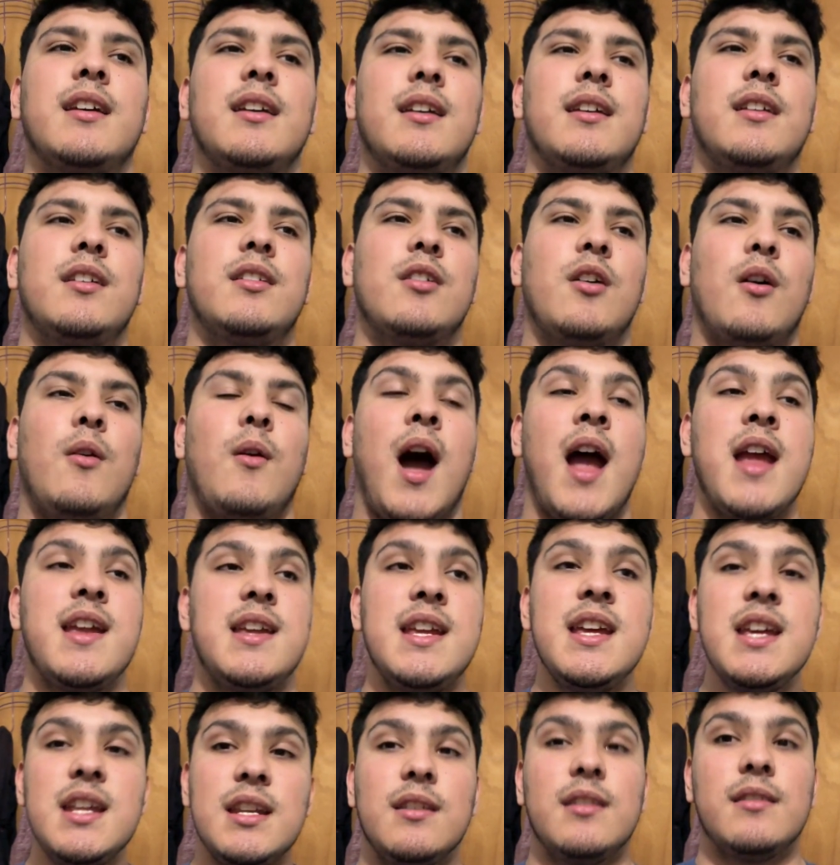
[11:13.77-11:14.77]
you know, I
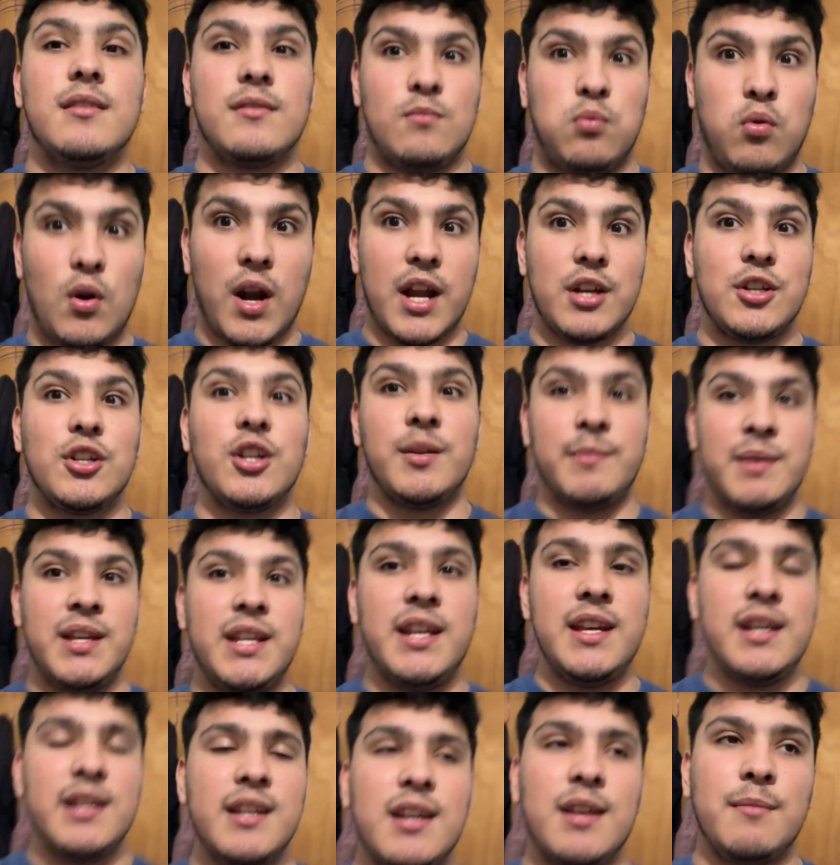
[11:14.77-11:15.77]
eat what I should be
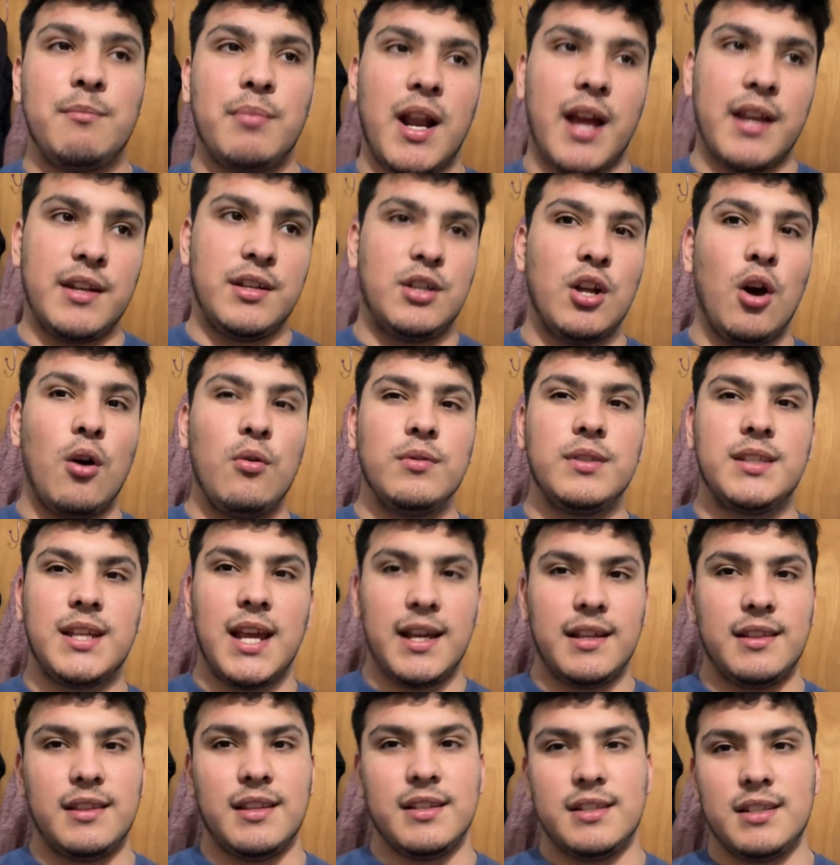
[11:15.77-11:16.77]
eating, but I don't
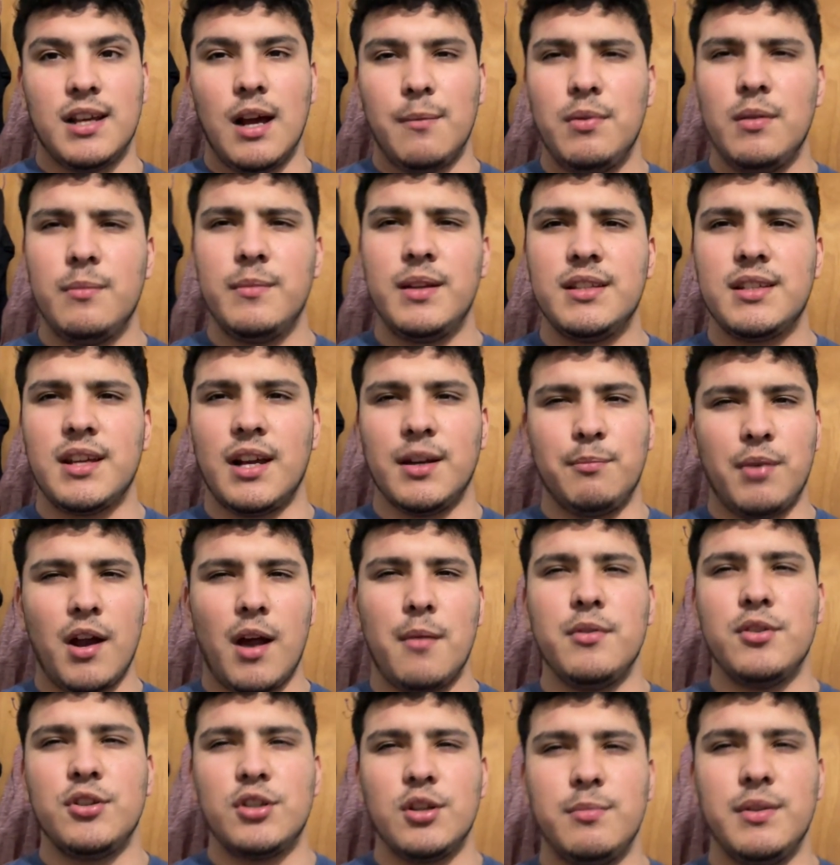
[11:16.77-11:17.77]
take the supplements I
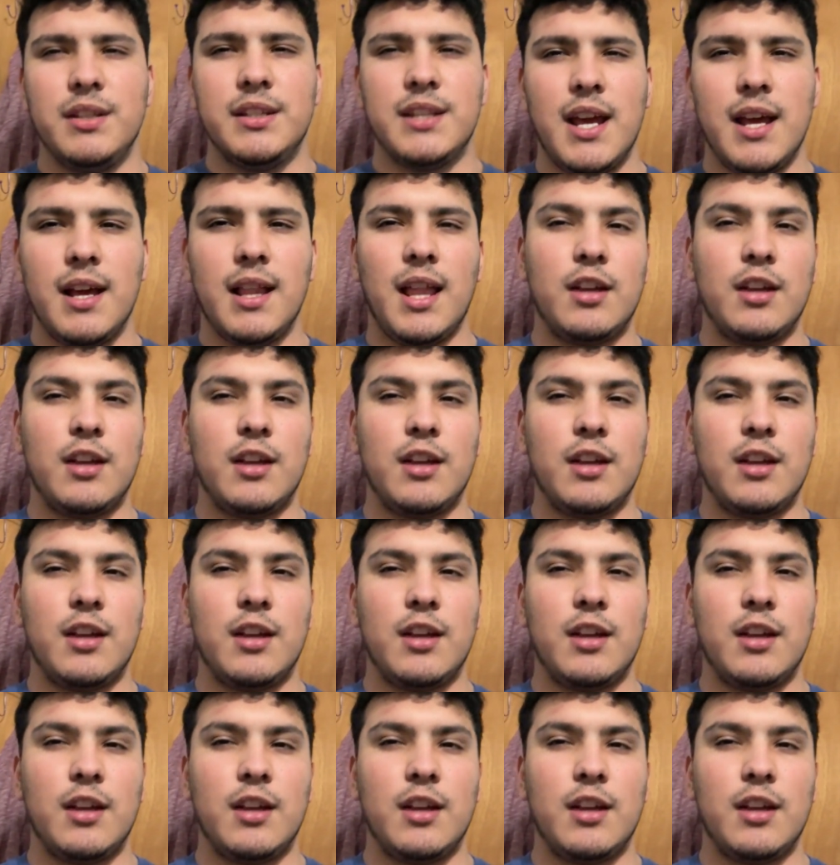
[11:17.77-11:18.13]
probably should be taking.